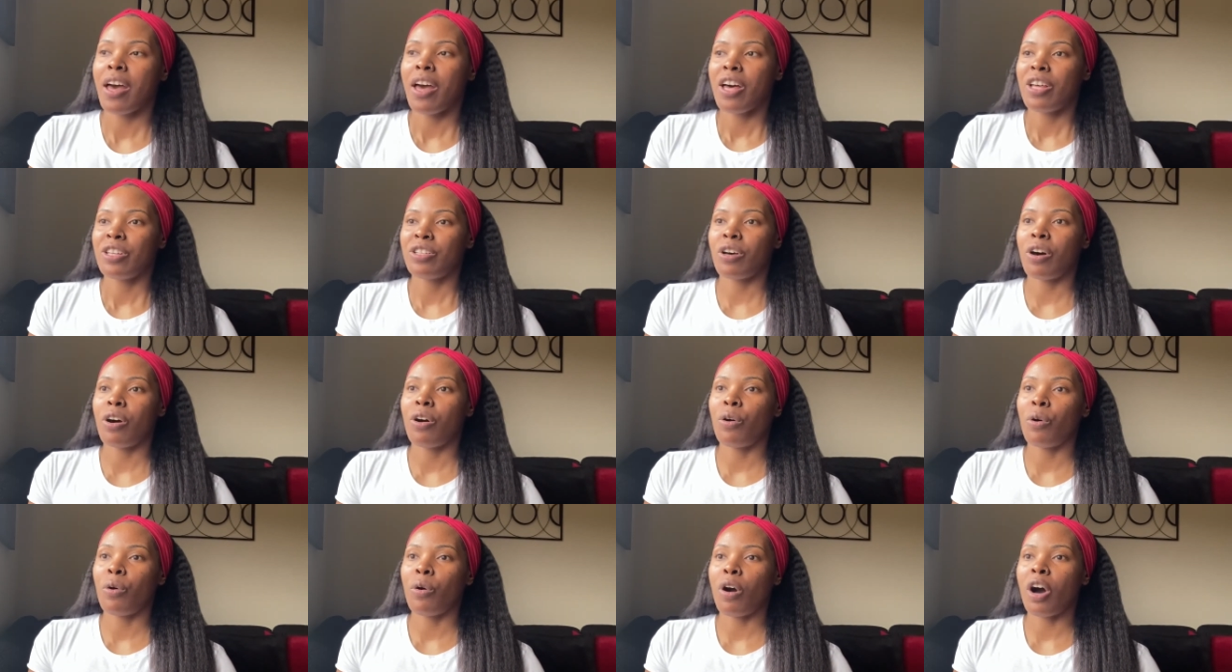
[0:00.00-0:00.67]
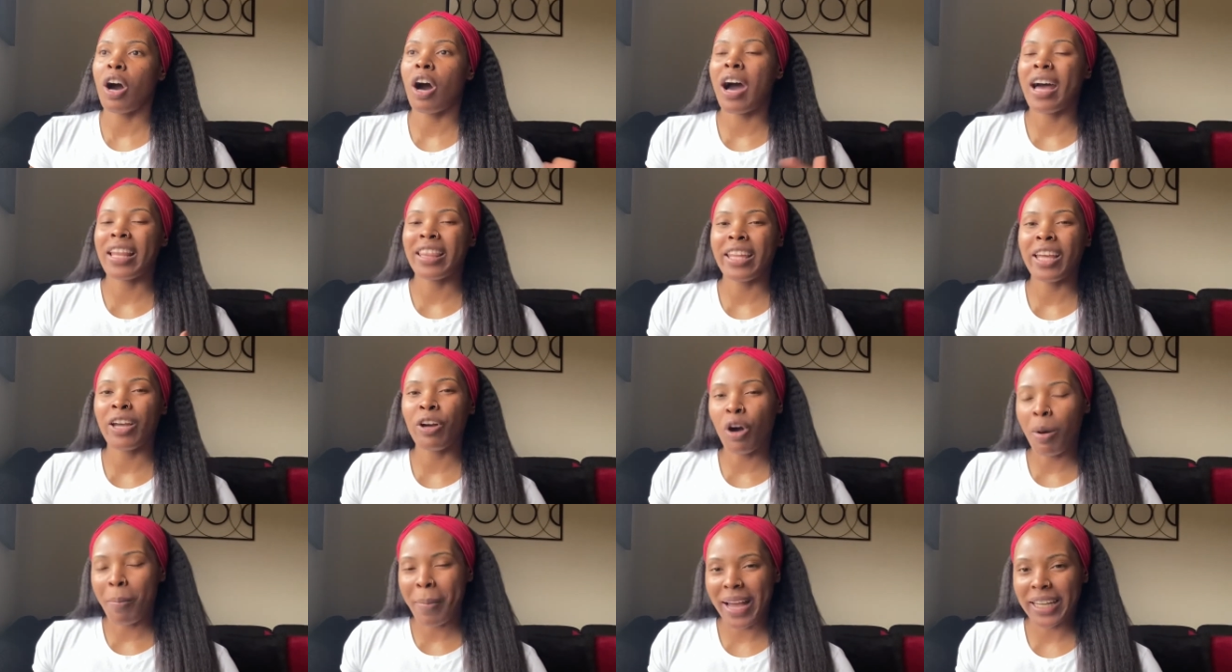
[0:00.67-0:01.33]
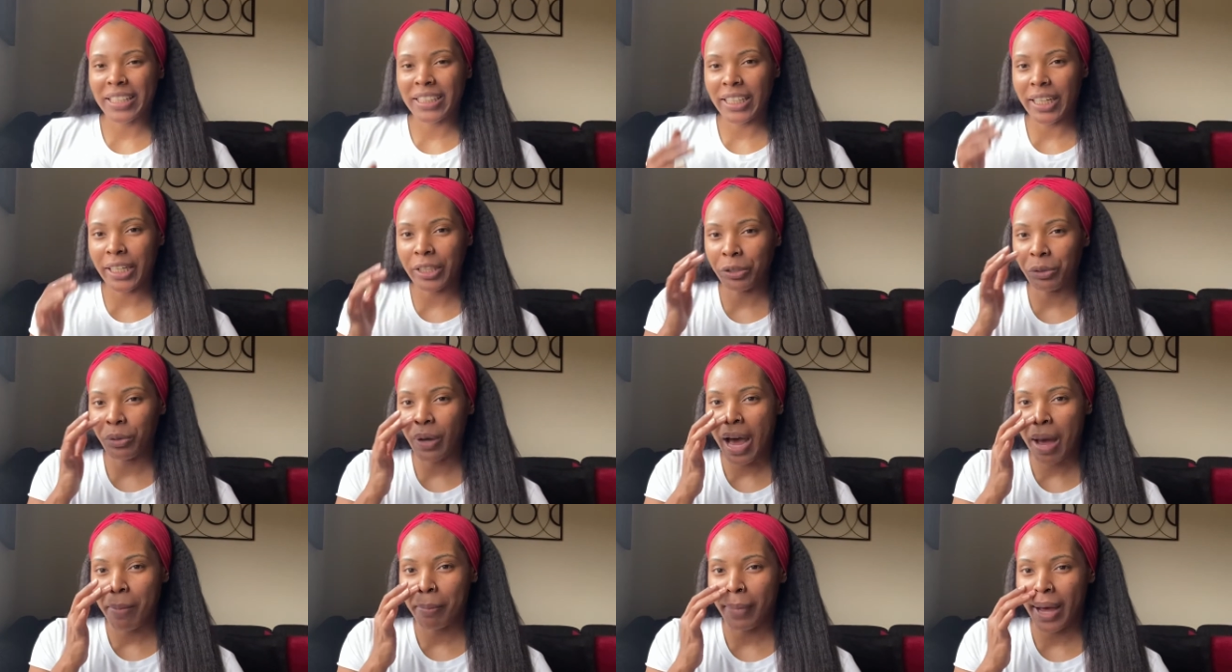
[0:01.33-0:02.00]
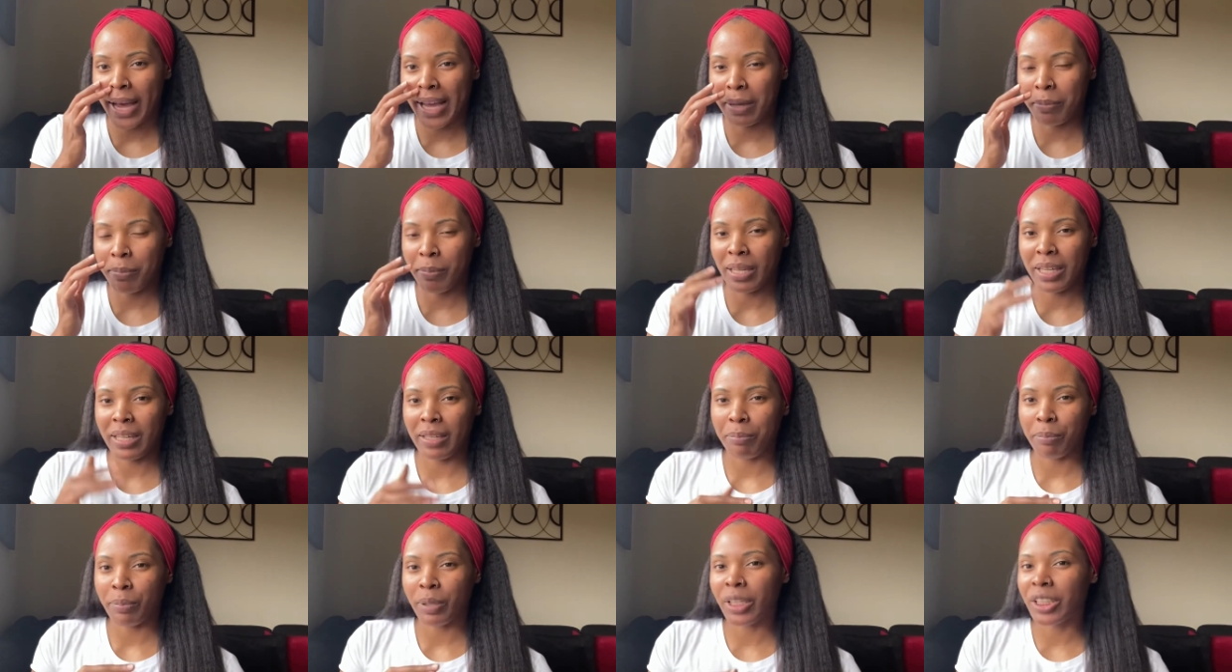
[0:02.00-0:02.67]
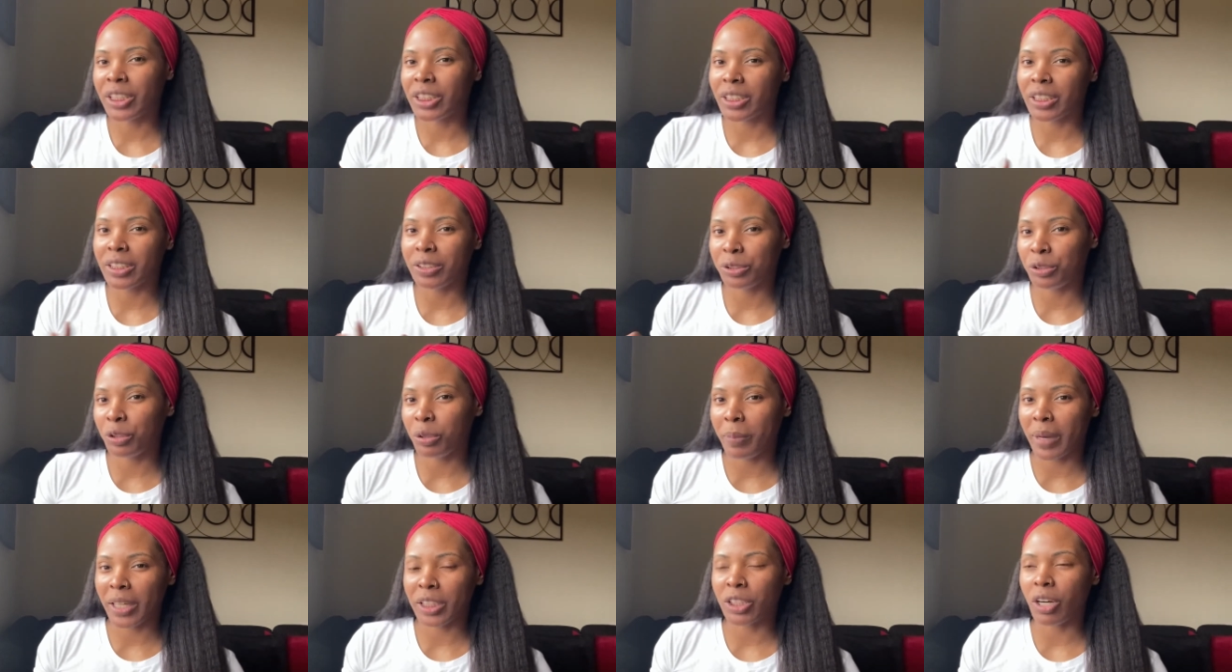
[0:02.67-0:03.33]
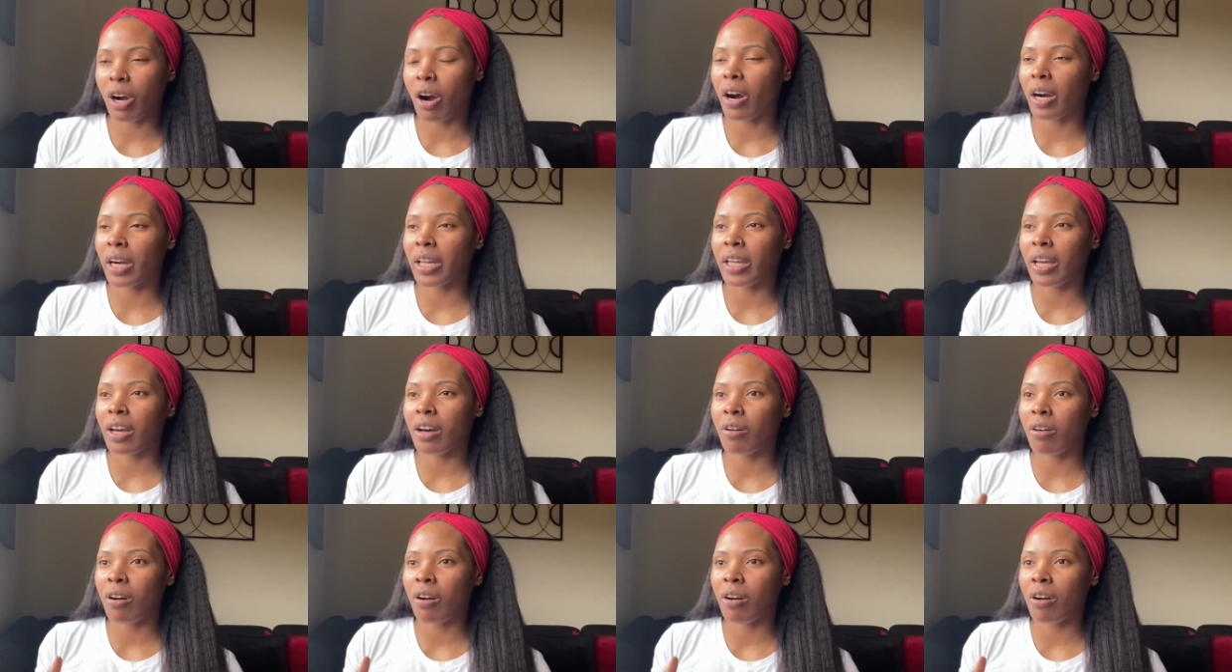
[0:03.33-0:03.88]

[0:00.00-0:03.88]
So I think on my channel, I might be pushing too much cardio.